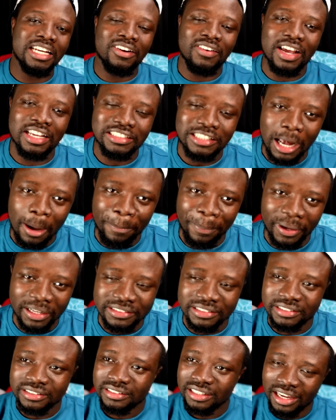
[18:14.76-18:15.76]
the red
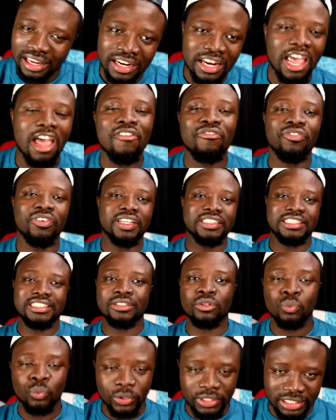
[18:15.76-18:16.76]
carpet and
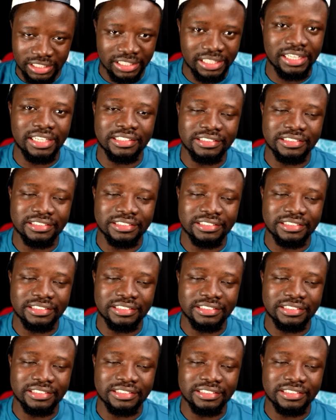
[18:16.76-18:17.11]
everything within